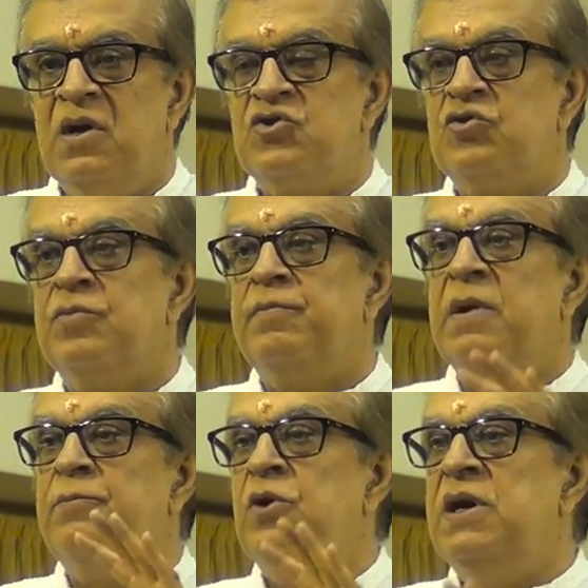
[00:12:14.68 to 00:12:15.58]
So
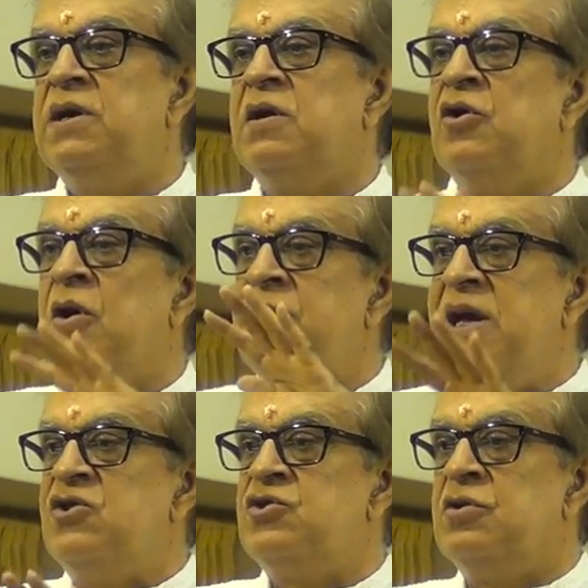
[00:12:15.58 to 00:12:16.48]
political
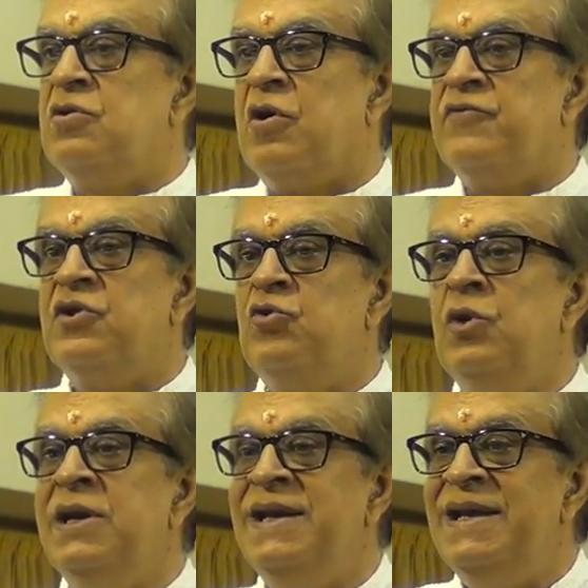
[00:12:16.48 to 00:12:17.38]
domination of the
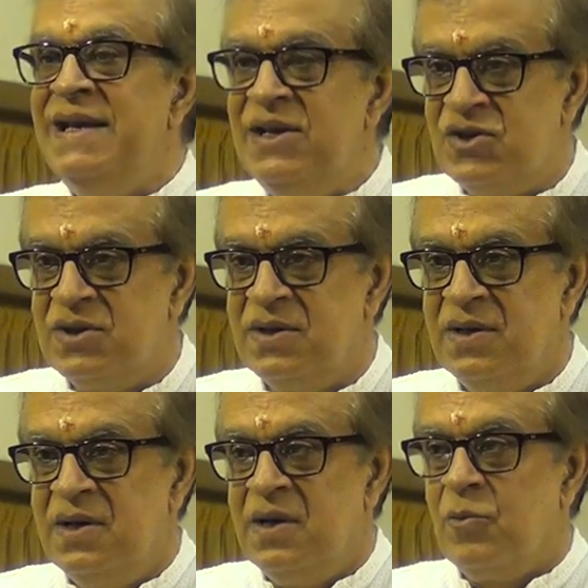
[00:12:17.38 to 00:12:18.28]
ruling elite
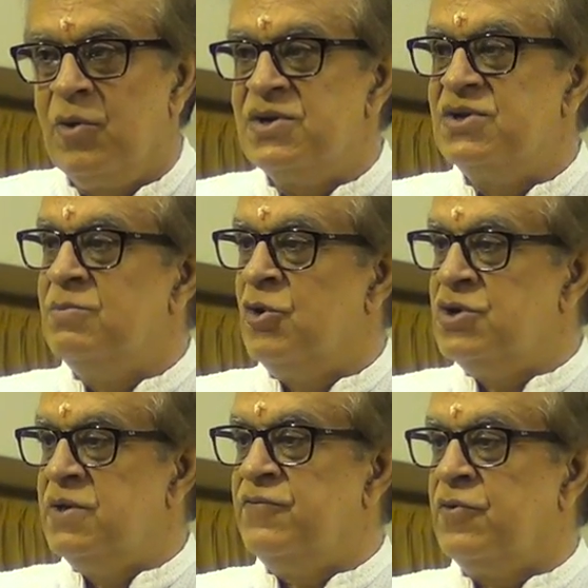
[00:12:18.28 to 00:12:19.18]
was the
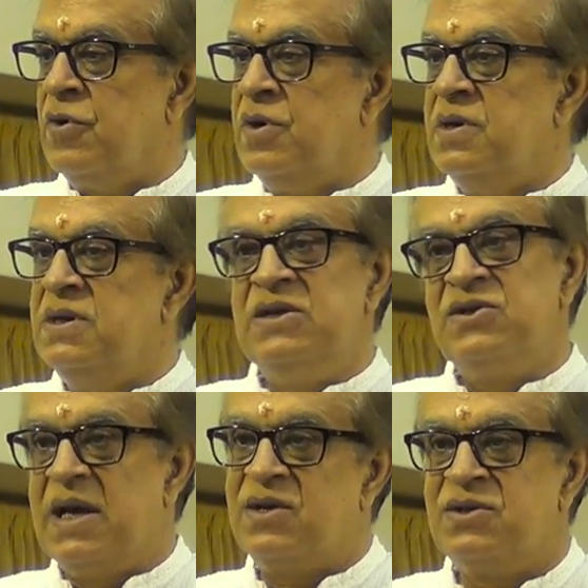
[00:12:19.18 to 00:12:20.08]
motive for these
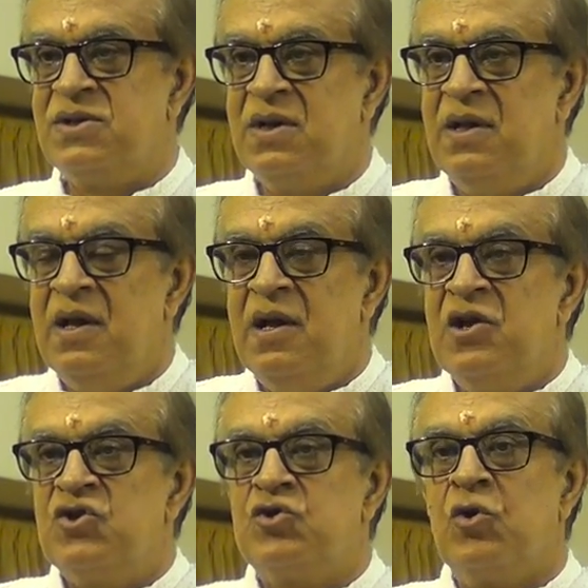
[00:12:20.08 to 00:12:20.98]
texts.
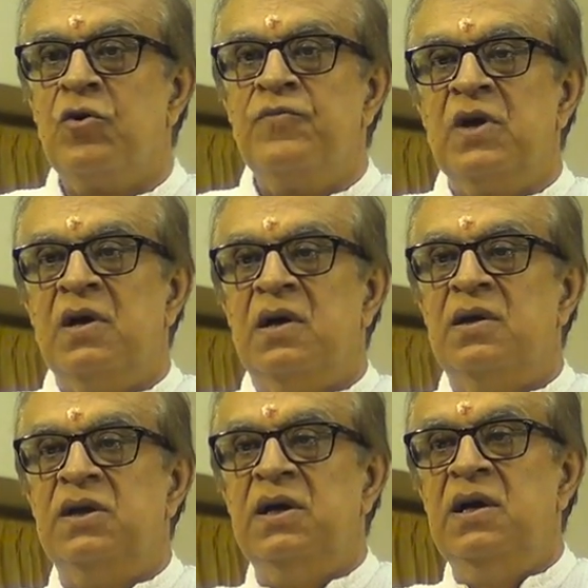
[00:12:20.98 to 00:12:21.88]
So
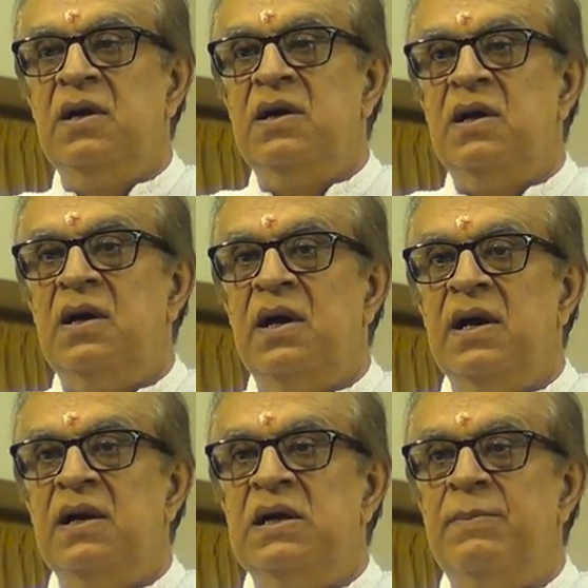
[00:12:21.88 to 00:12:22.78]
the
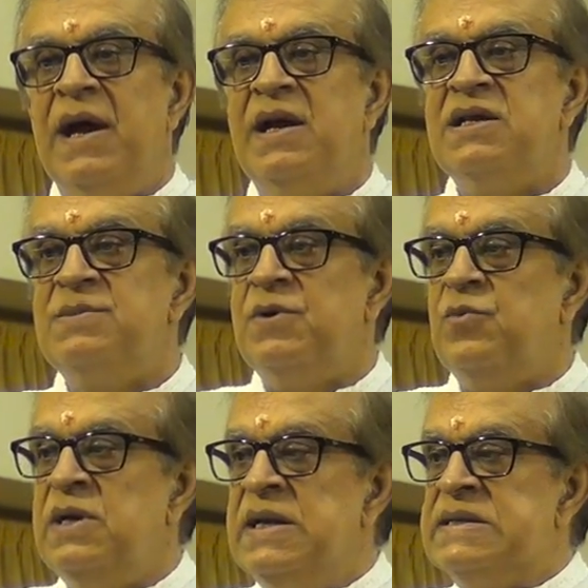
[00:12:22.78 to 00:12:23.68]
debate is
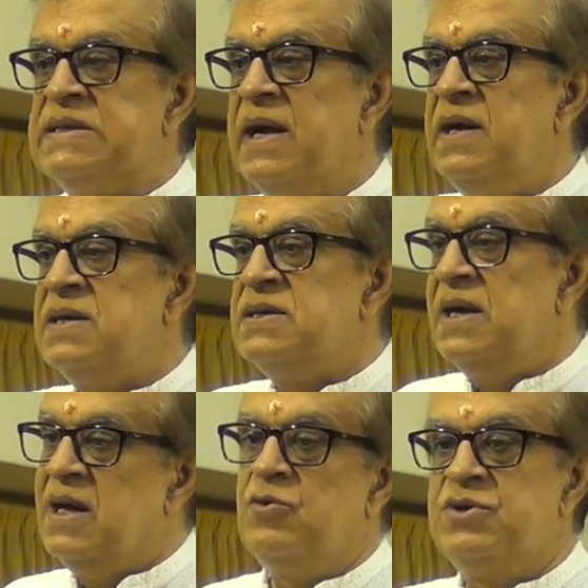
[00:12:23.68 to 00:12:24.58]
between insiders
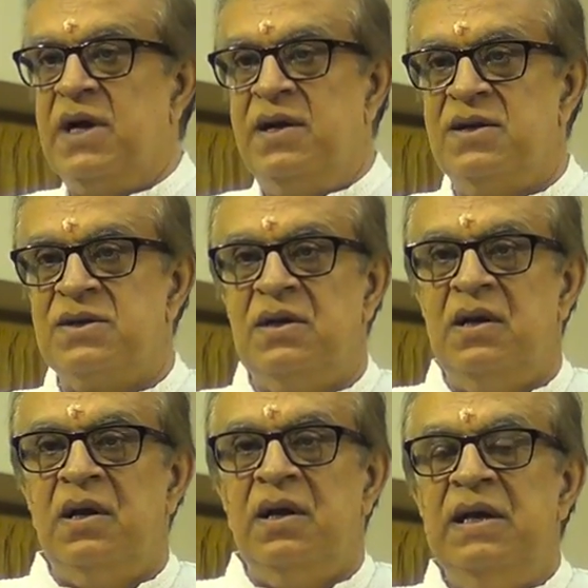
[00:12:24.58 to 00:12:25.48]
and outsiders.
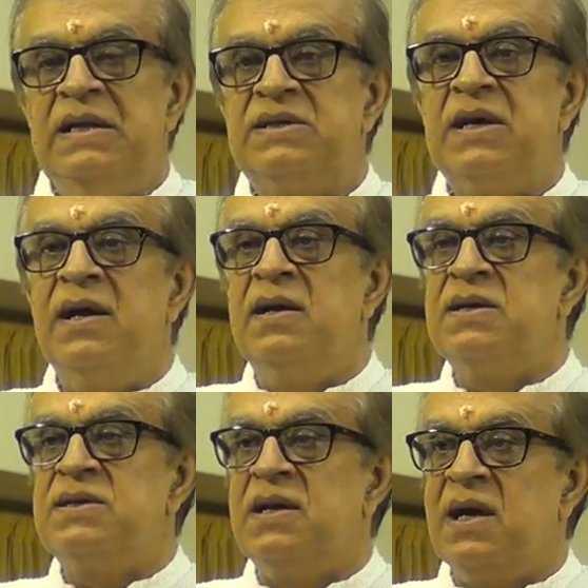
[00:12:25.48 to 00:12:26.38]

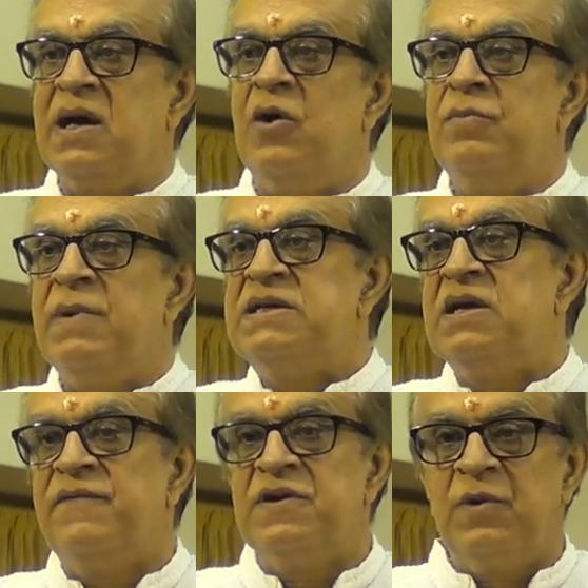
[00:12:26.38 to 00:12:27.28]
Insiders, and I count
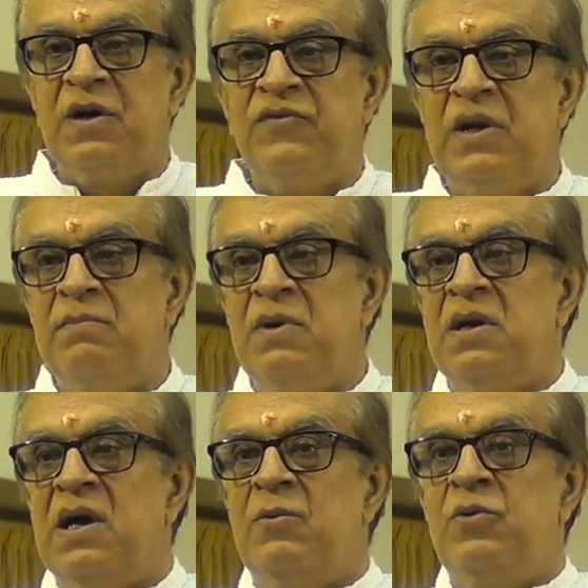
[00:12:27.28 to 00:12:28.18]
myself as one of them,
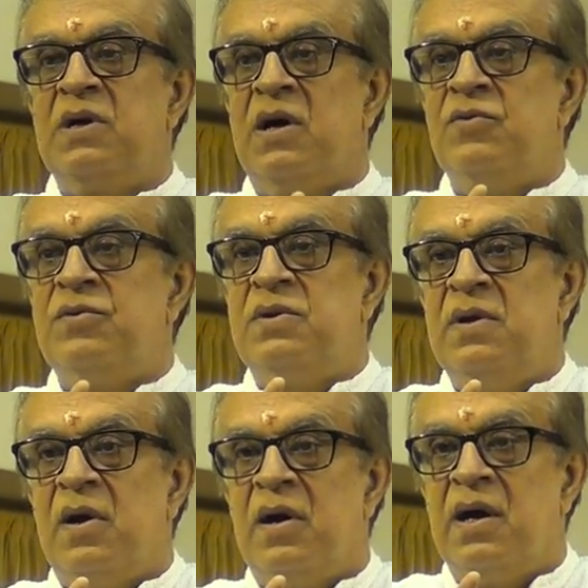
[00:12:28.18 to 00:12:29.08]
I would count
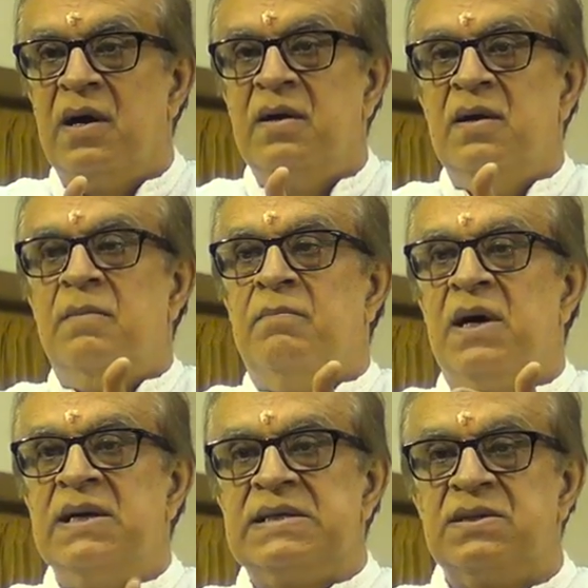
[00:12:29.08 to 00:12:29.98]
our
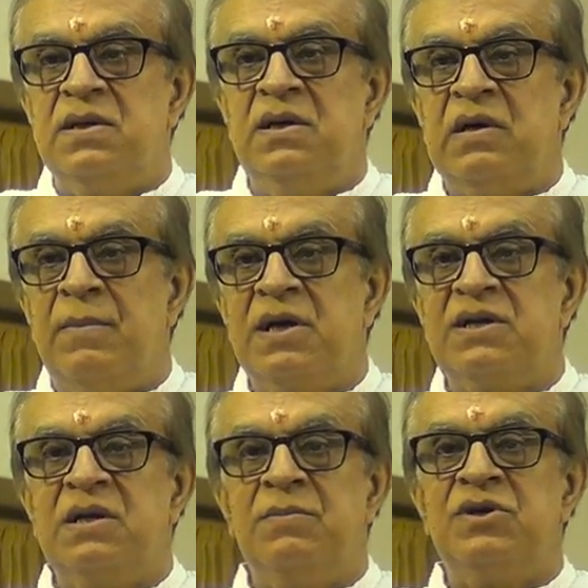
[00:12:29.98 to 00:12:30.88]
monks in
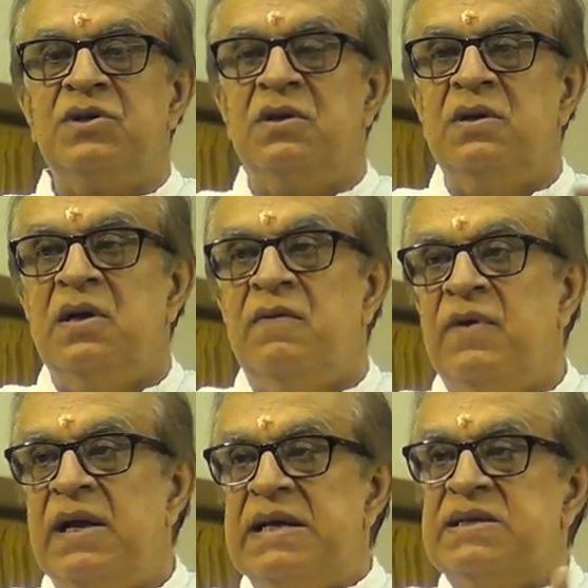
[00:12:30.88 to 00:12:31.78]
Ramakrishna Mission,
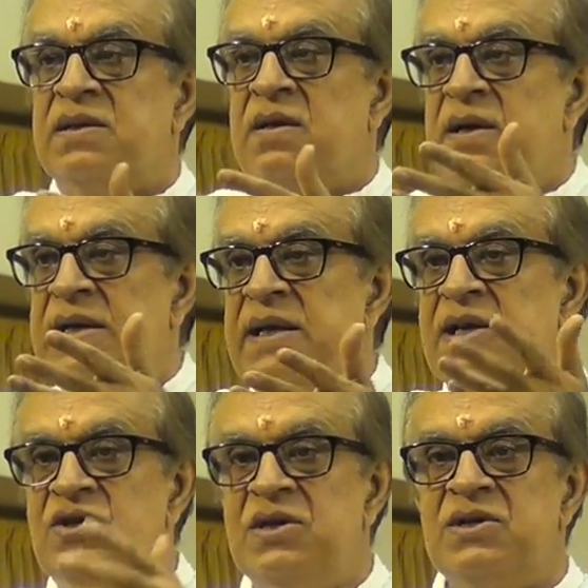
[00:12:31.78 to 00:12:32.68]
various other
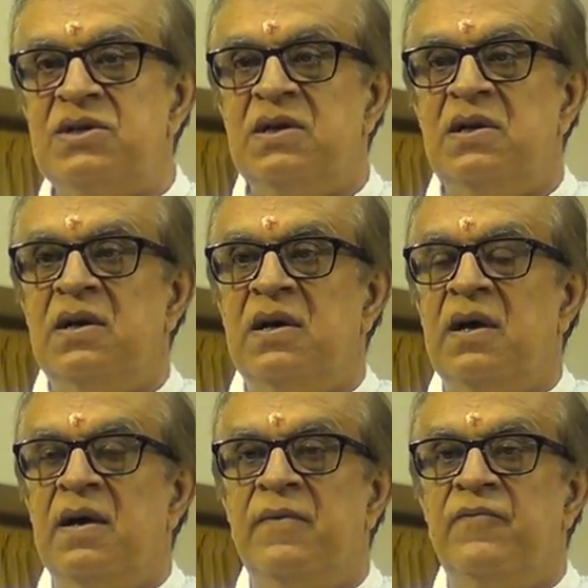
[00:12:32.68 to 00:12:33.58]
lineages,
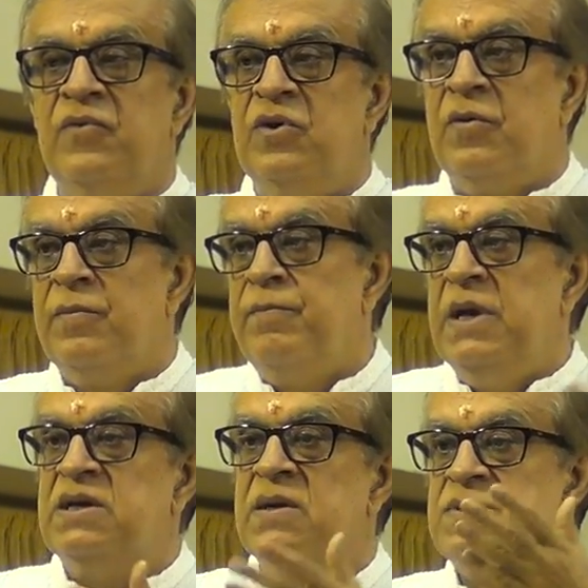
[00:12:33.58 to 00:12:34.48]
you know,
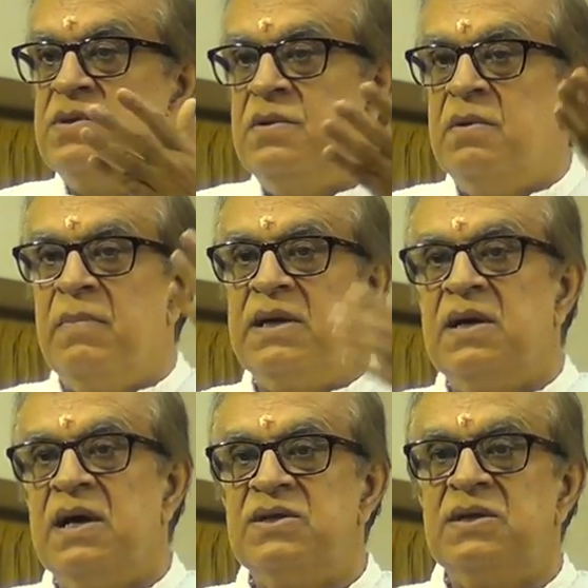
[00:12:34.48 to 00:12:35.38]
Pithams,
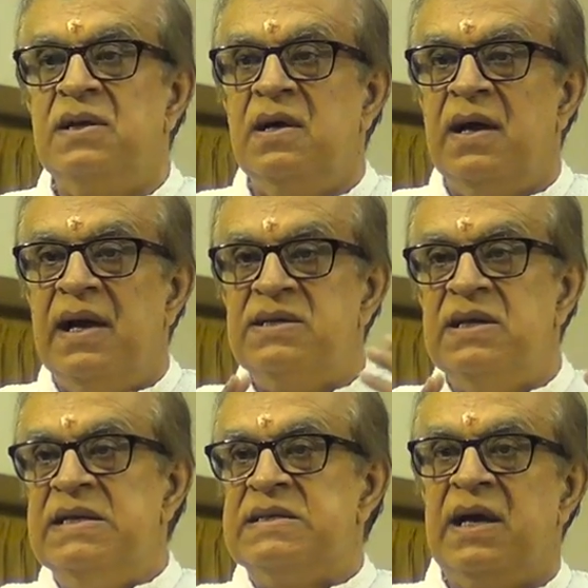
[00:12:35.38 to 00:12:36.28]
Mathas, as
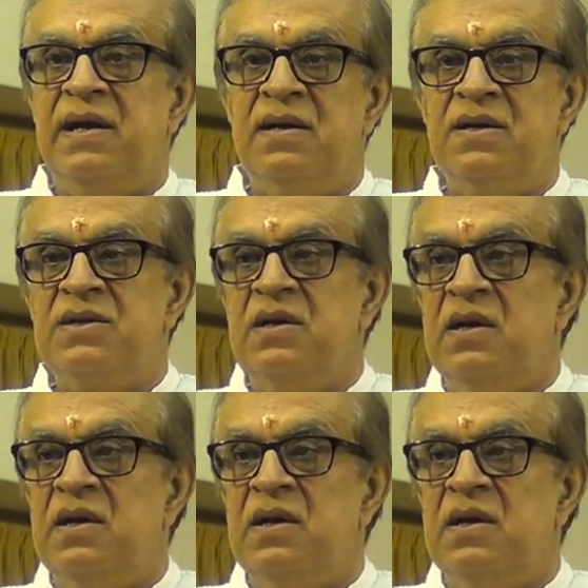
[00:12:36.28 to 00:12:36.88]
insiders.